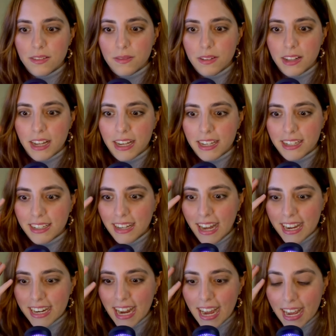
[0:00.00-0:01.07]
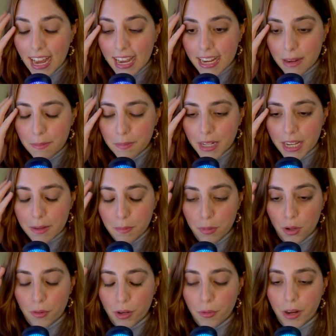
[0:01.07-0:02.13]
like I, I, I am like
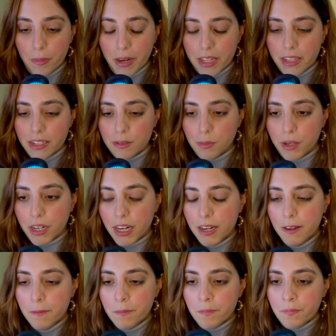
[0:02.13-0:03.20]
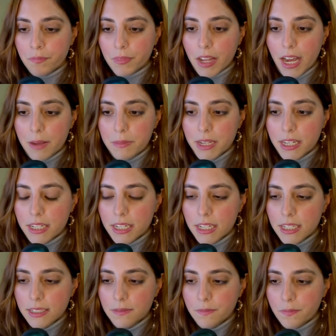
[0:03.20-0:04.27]
blown away by this but I mean
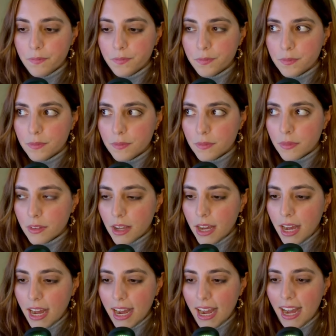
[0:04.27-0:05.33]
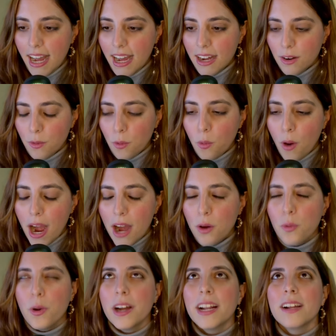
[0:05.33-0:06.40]
uh,
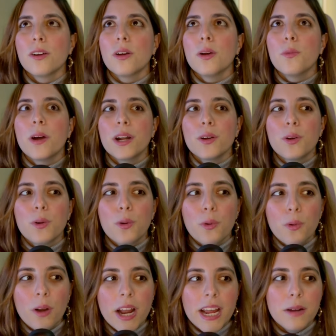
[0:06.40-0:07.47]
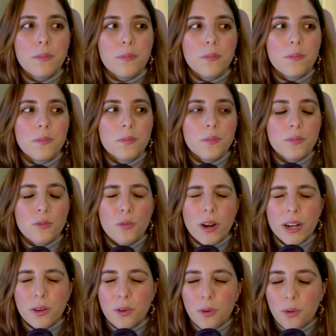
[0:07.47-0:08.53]
wow what a what a great
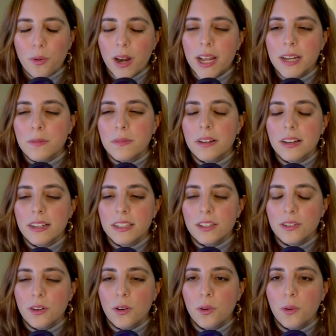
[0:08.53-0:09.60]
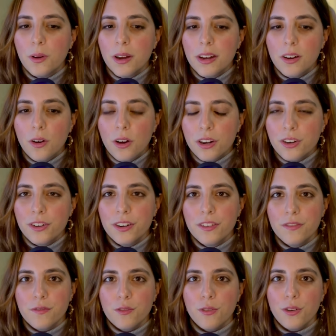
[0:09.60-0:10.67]
what a great uh, you know
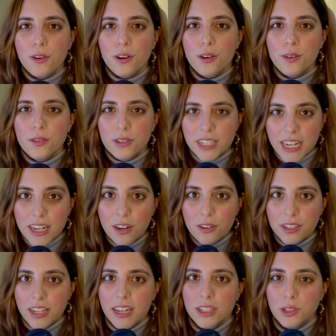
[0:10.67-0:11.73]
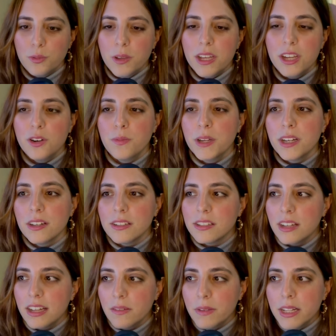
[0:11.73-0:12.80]
honor for Jen Ortega to be here because
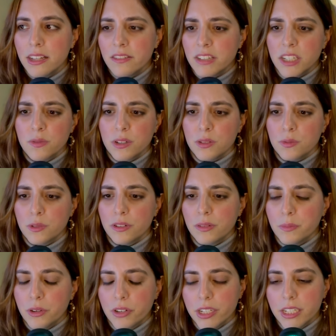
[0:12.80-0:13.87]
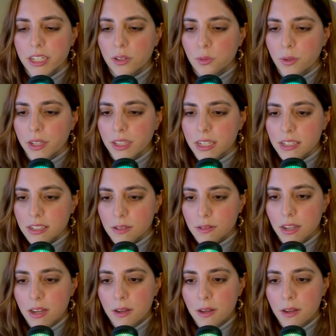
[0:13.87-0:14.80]
I believe she was very, very little when this